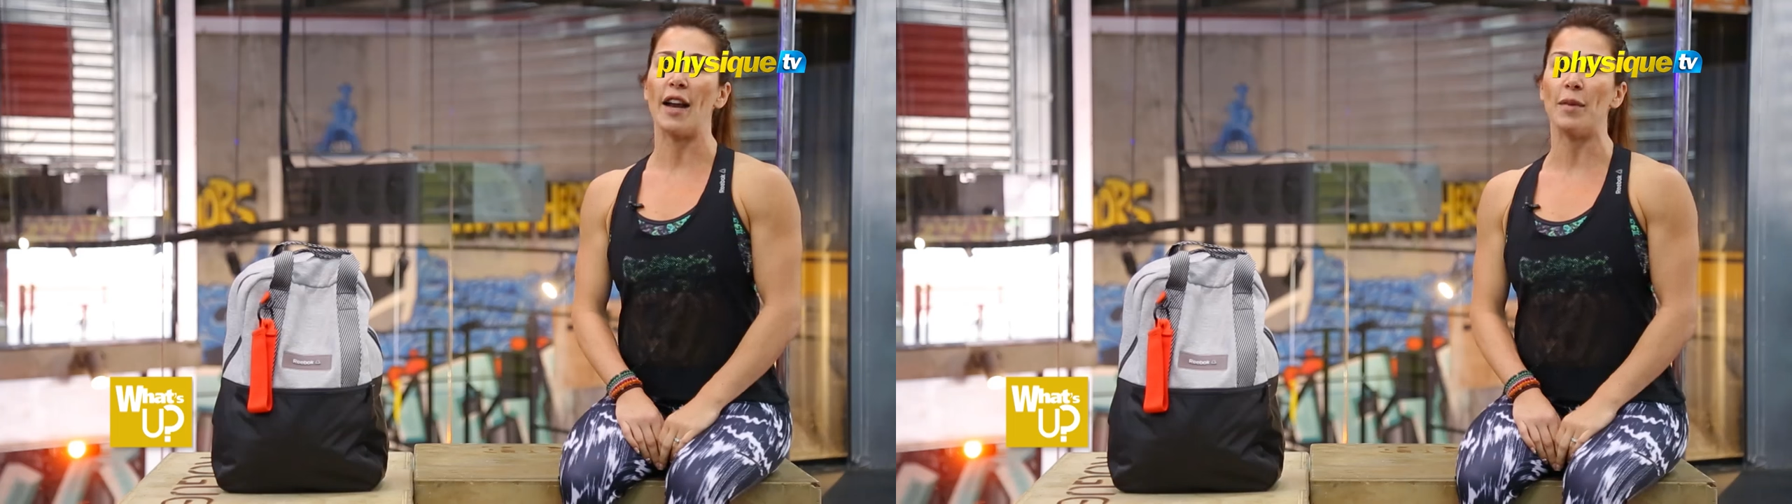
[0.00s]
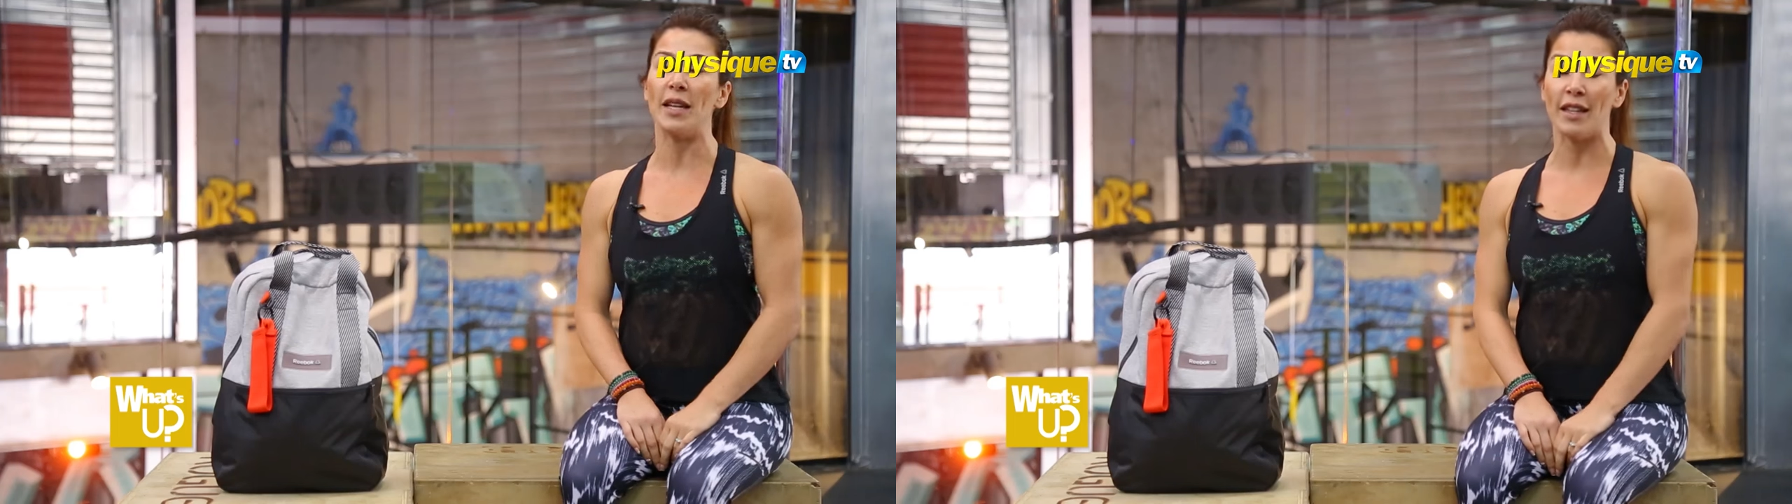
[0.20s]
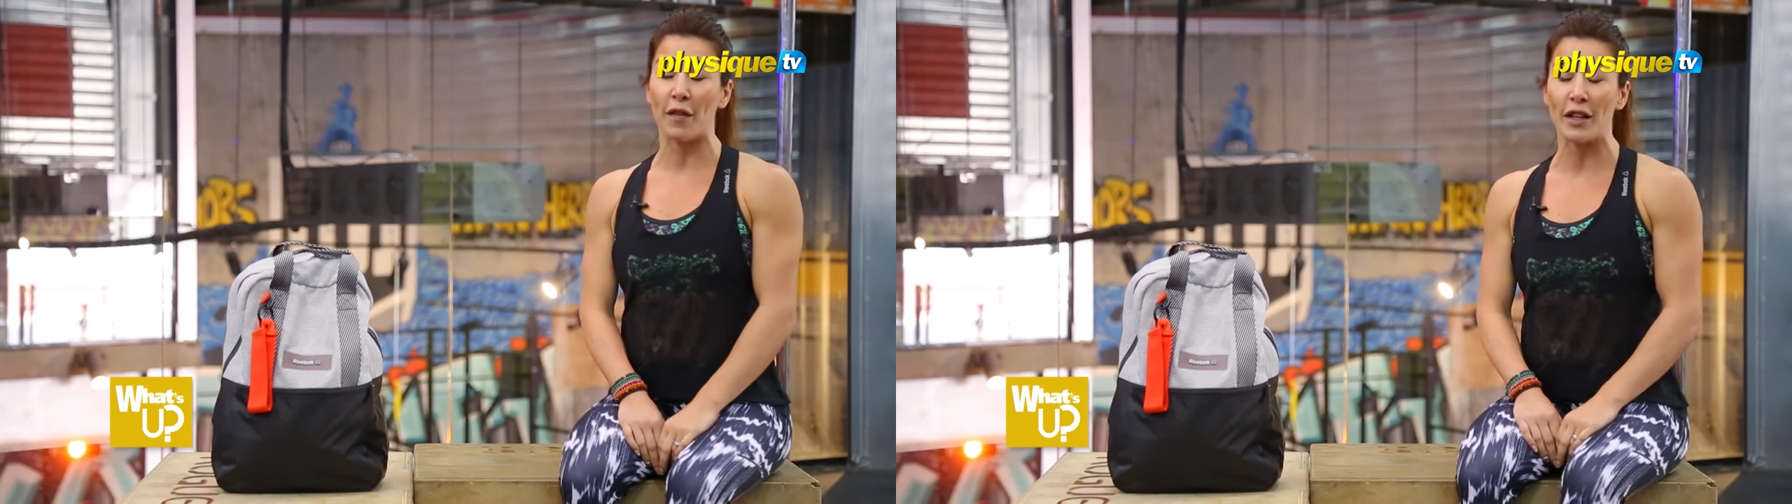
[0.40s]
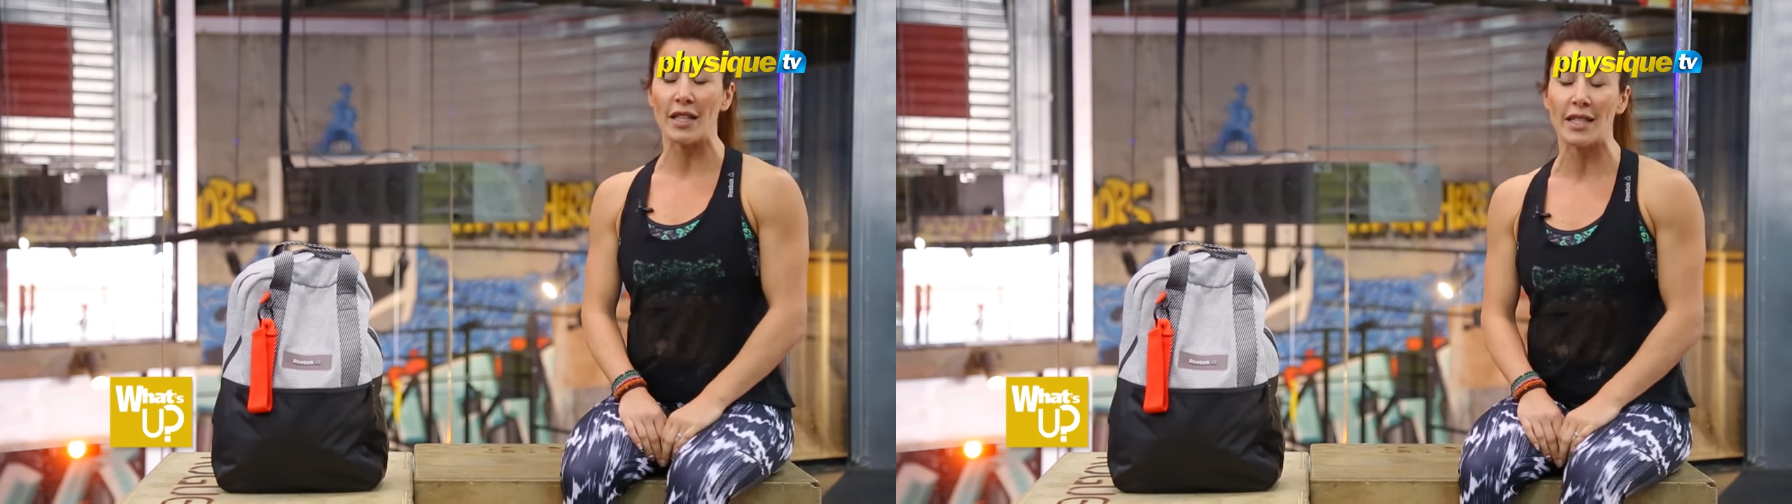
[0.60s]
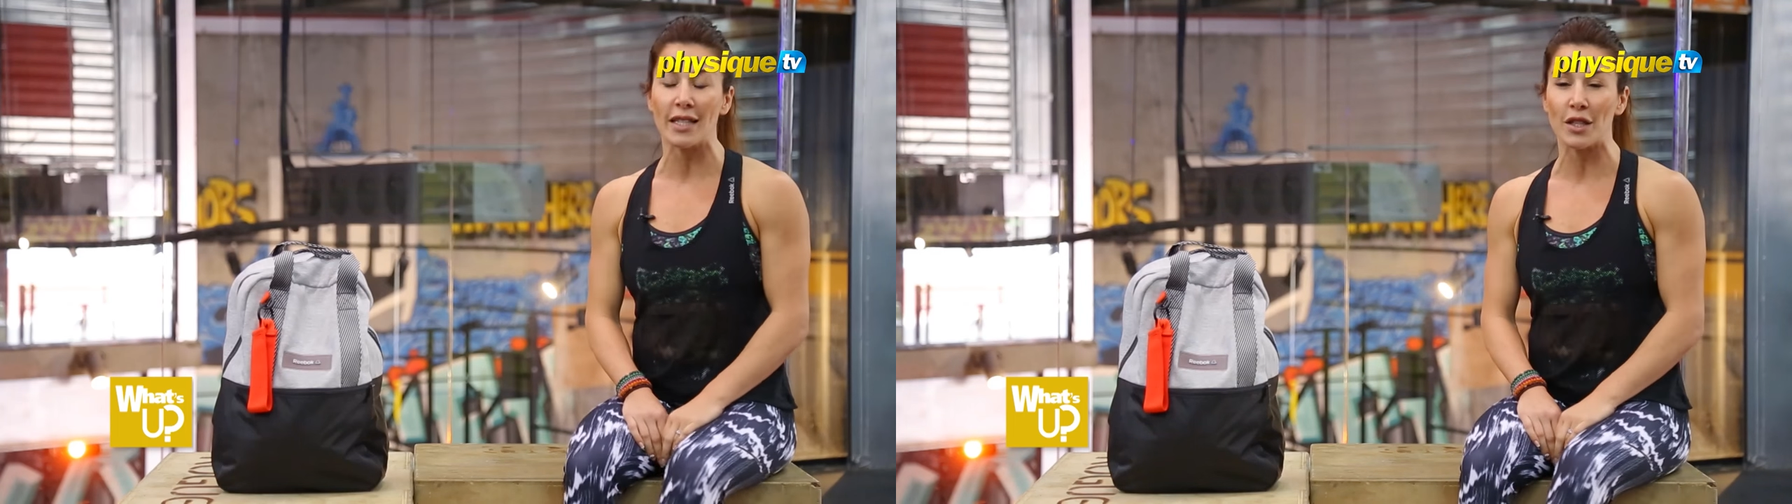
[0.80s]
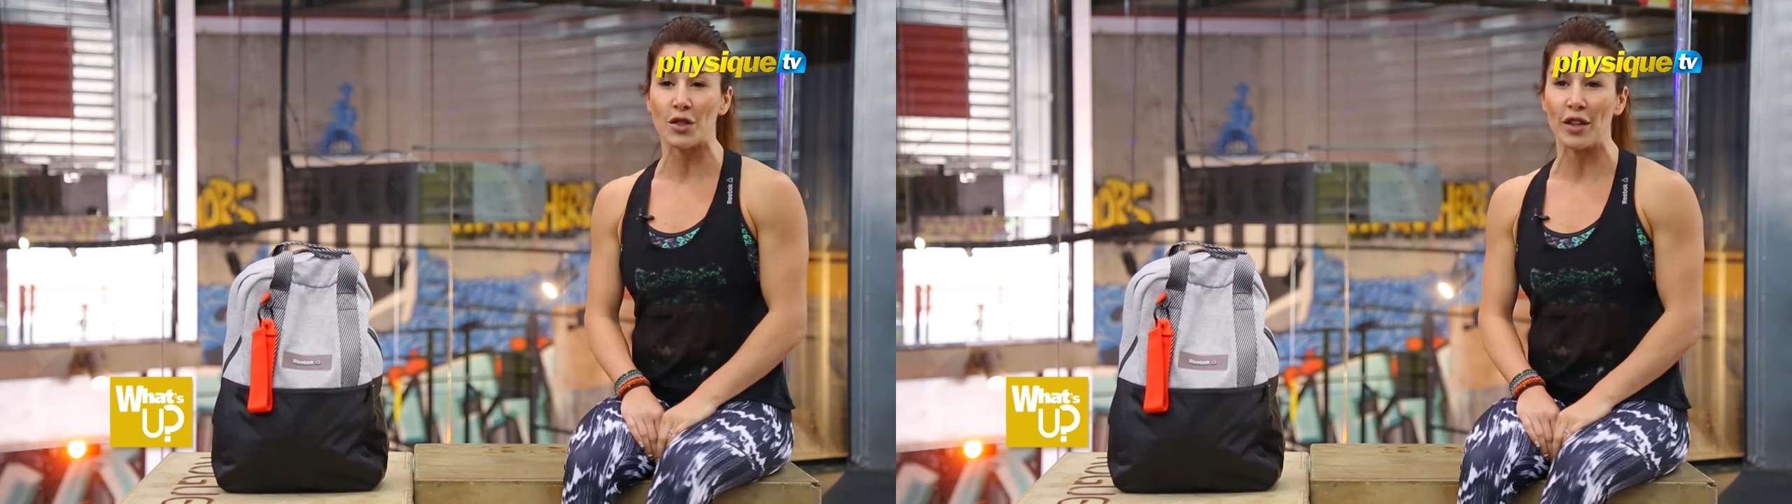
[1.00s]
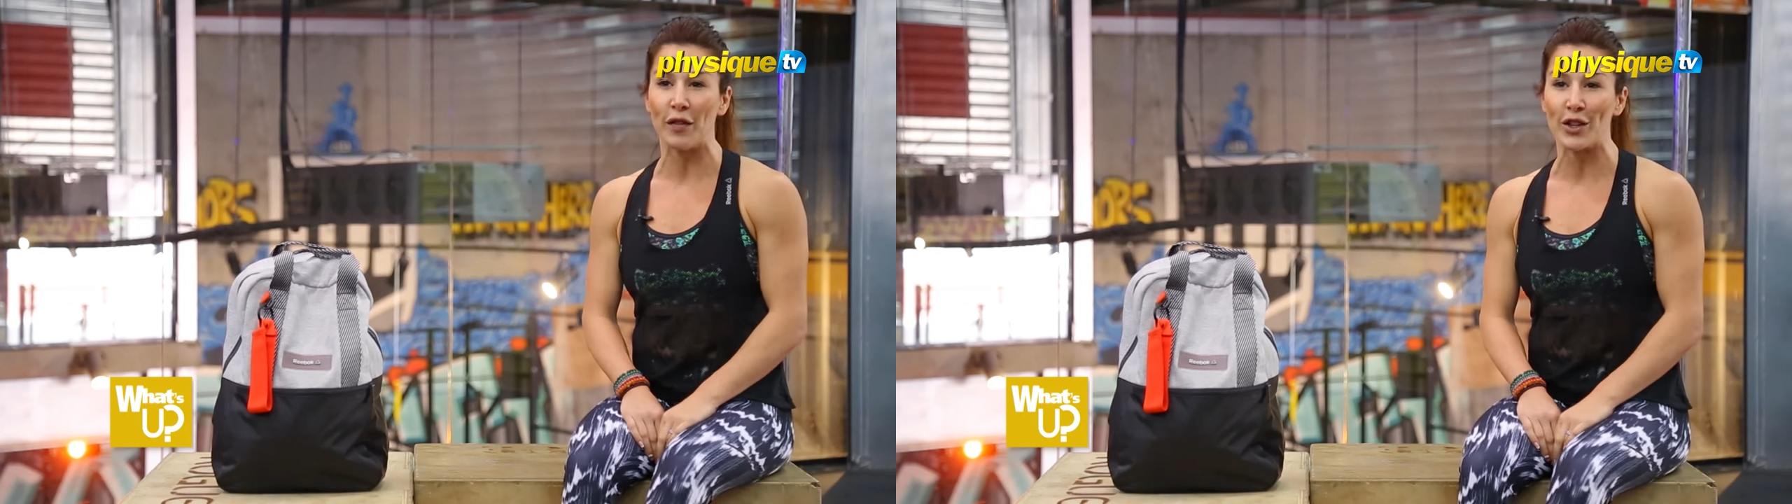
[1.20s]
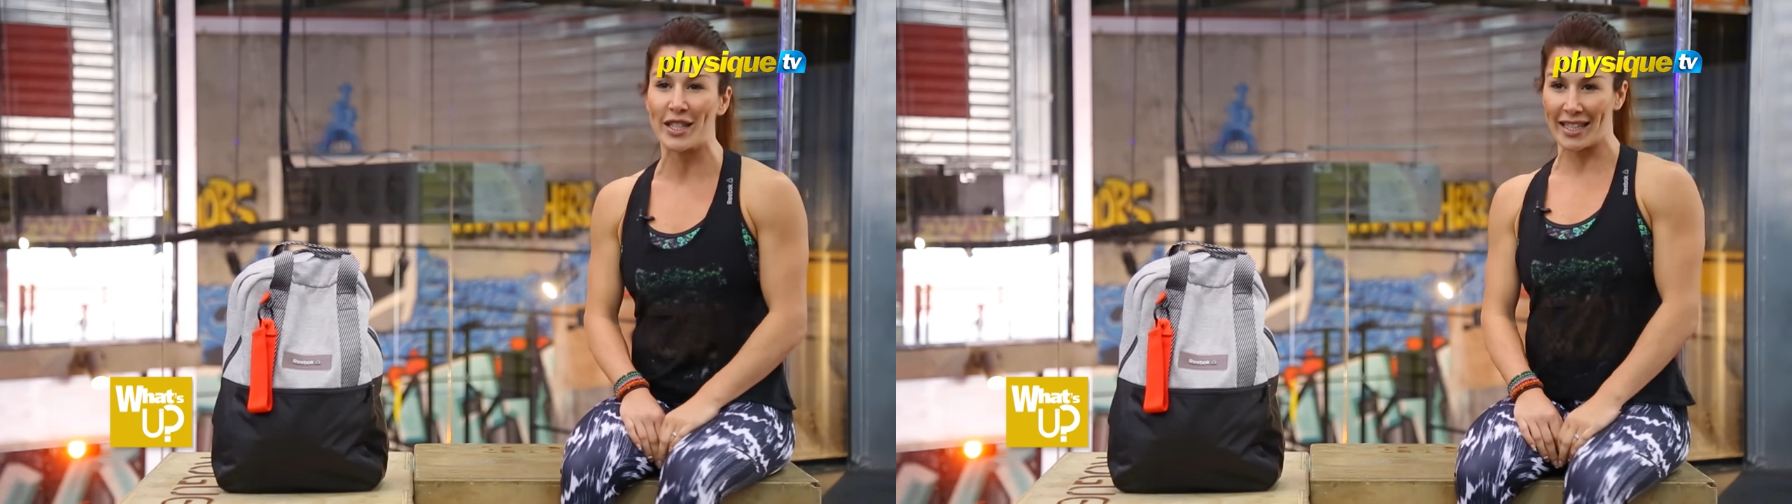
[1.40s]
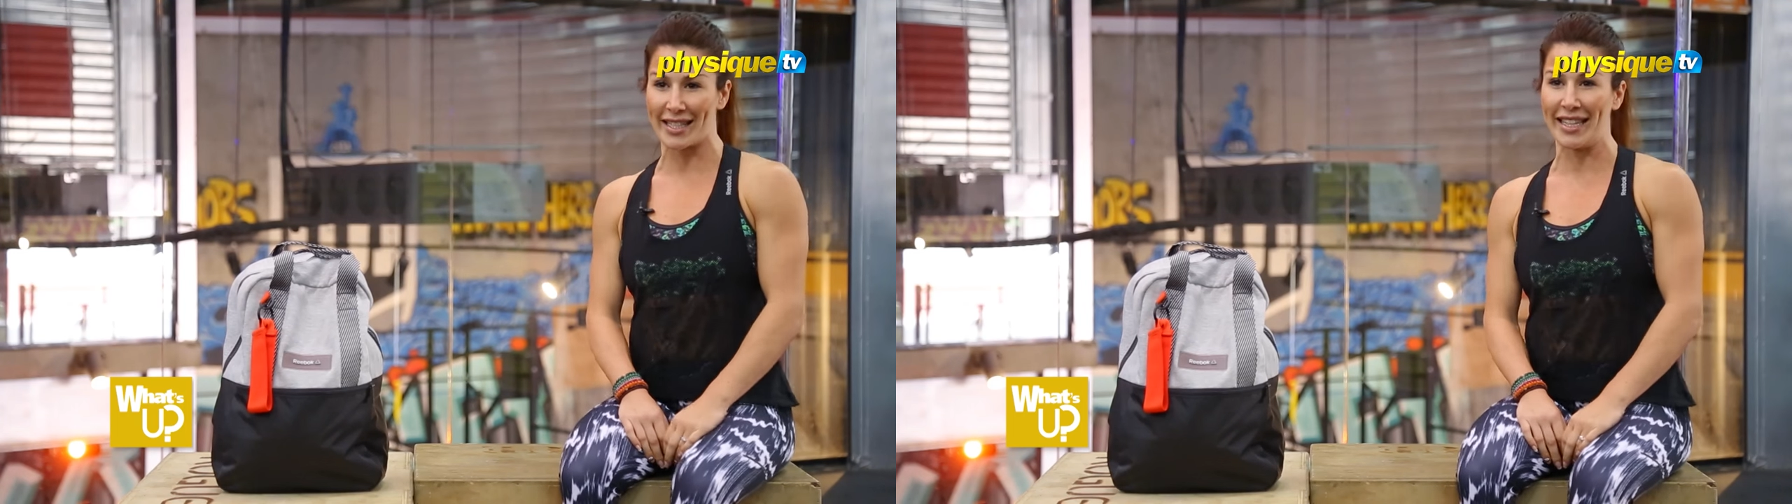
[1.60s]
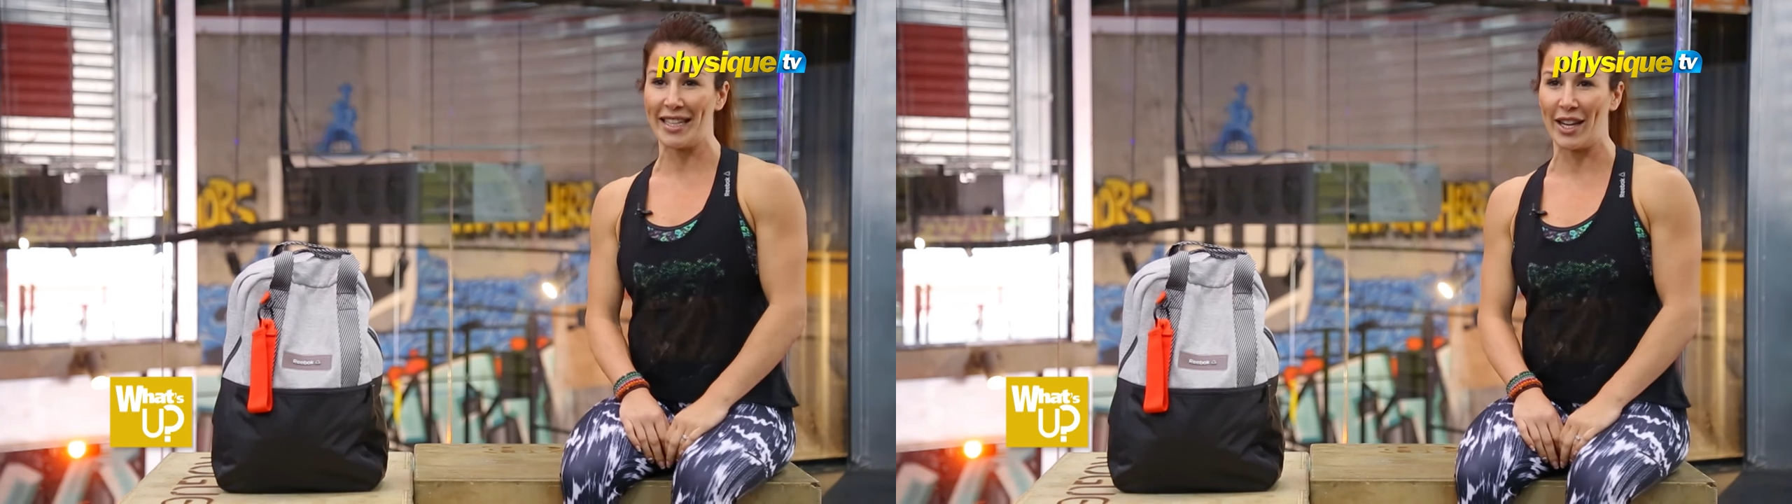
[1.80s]
and I've been in the fitness industry for
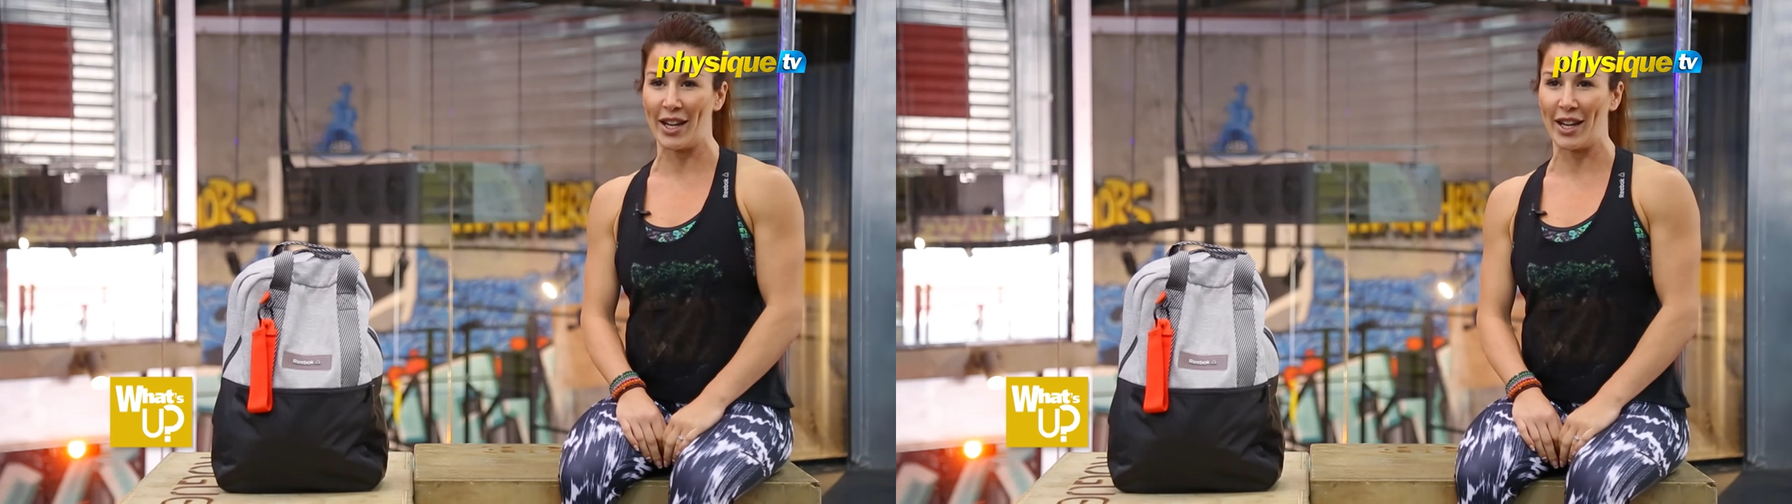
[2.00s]
16